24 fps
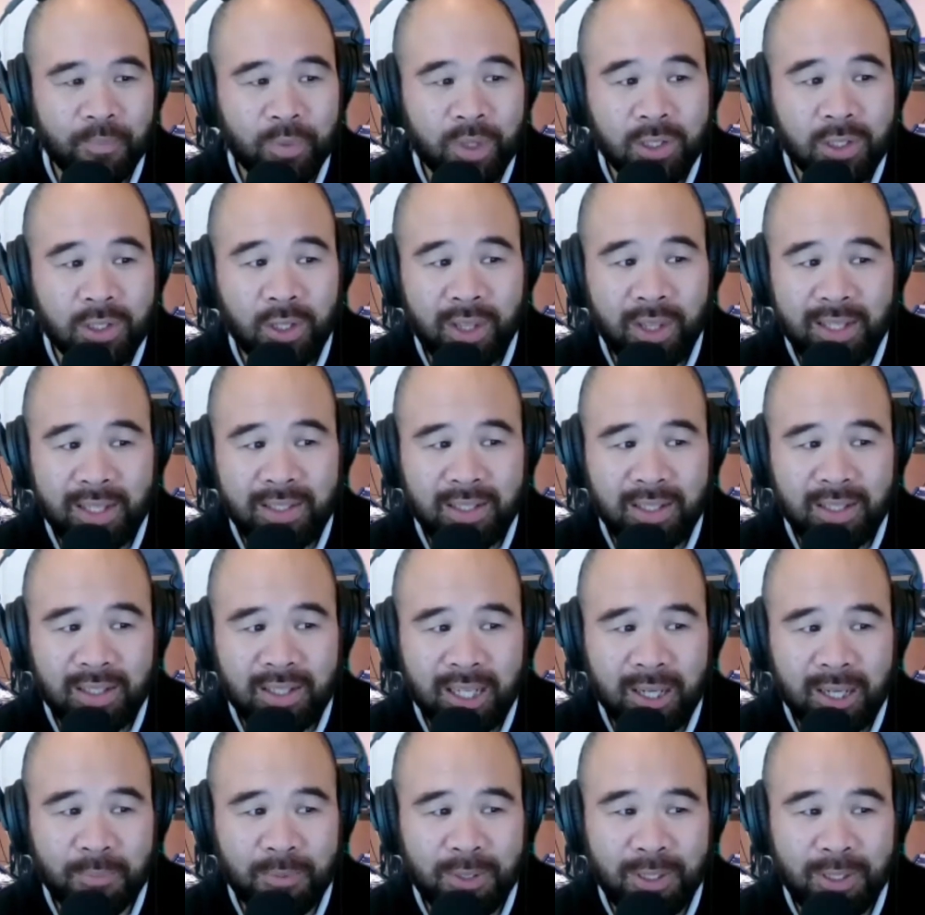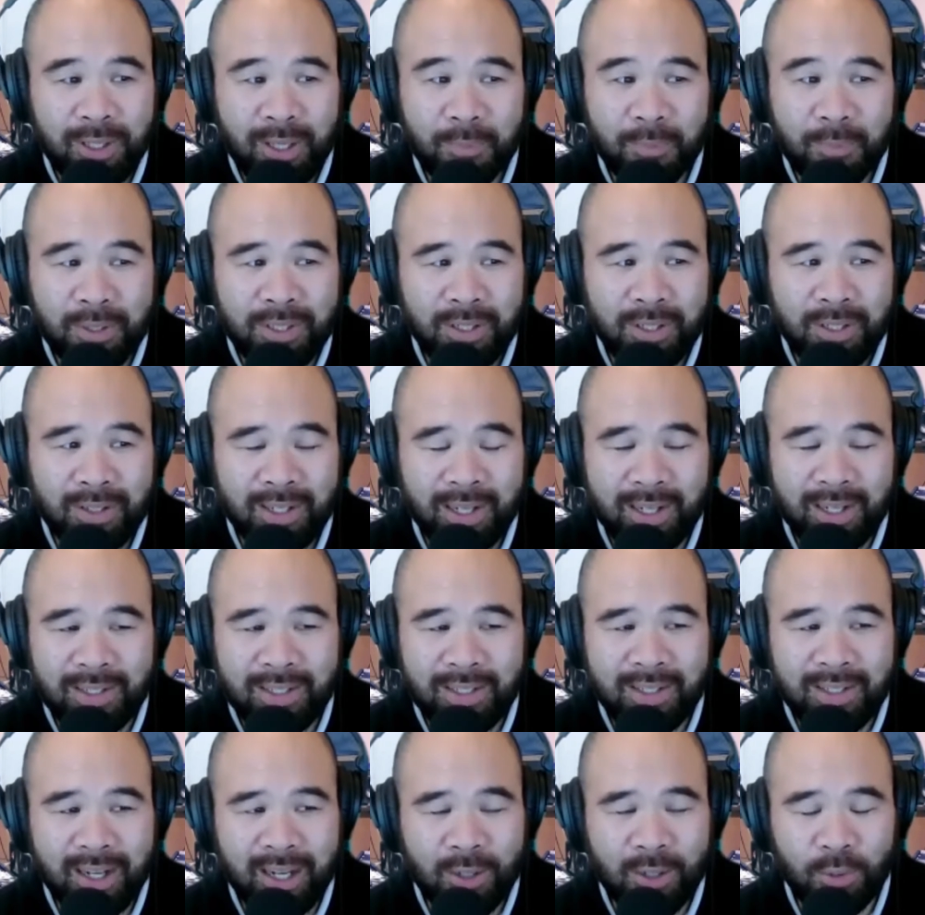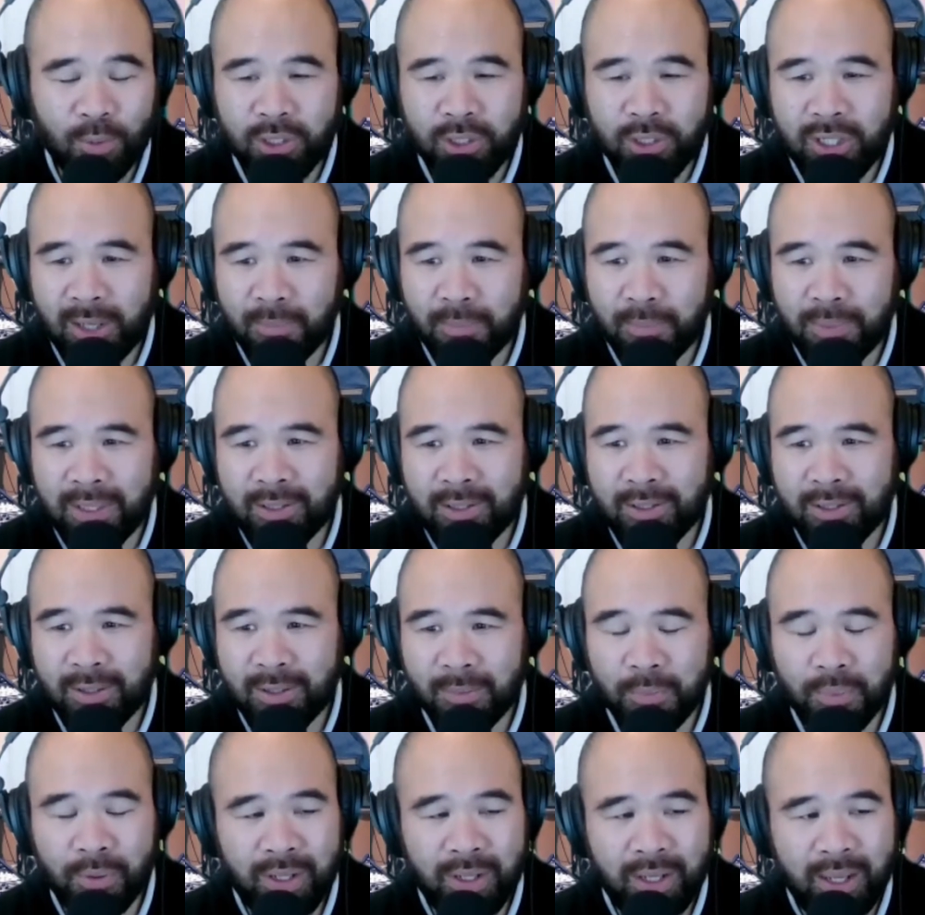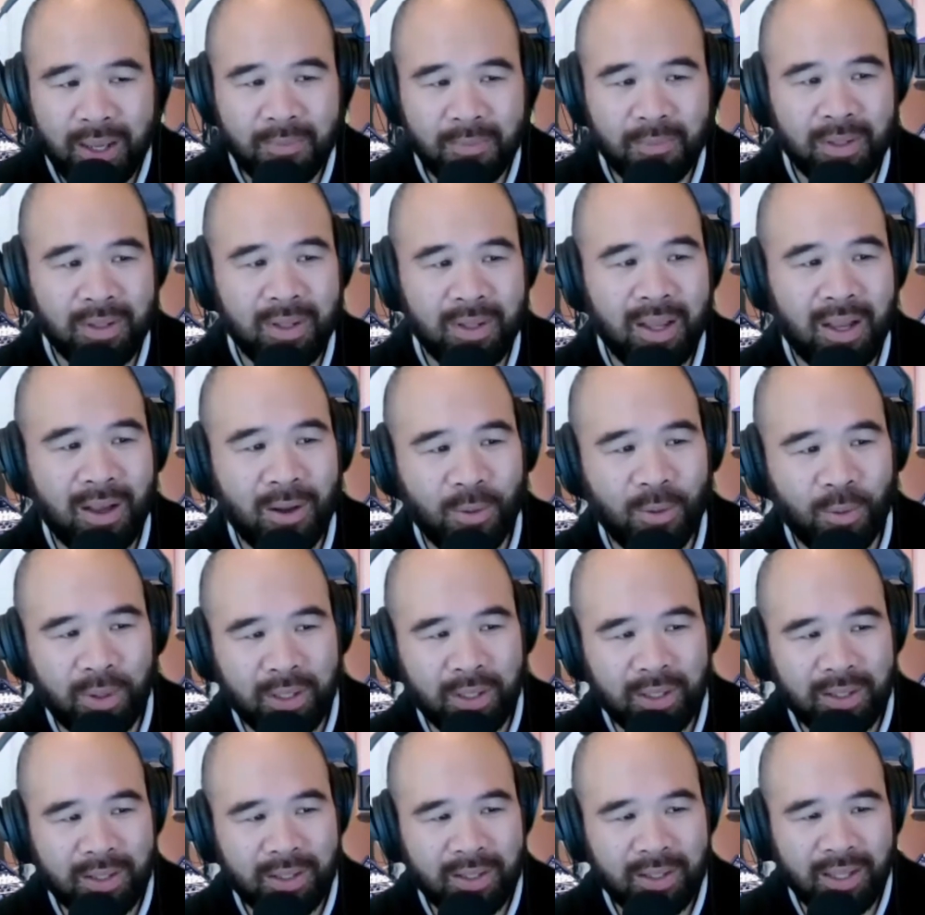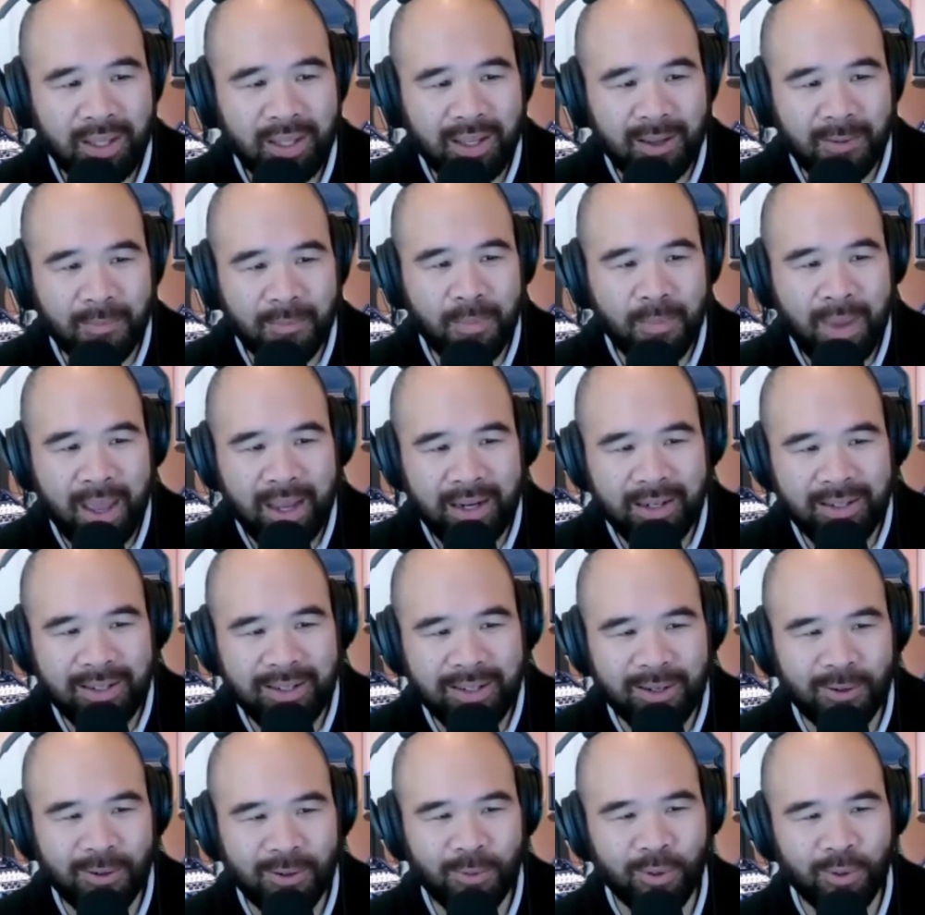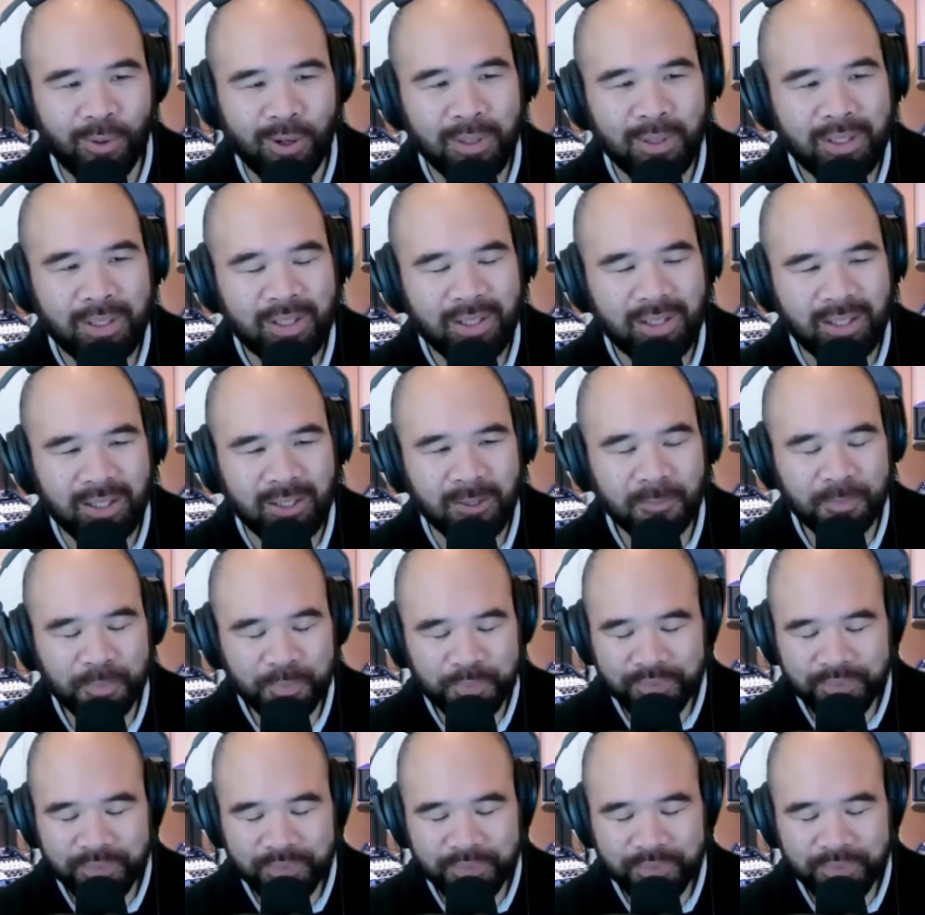So that's it, up to episode 99. We'll jump into the preamble now with Magda Robertson.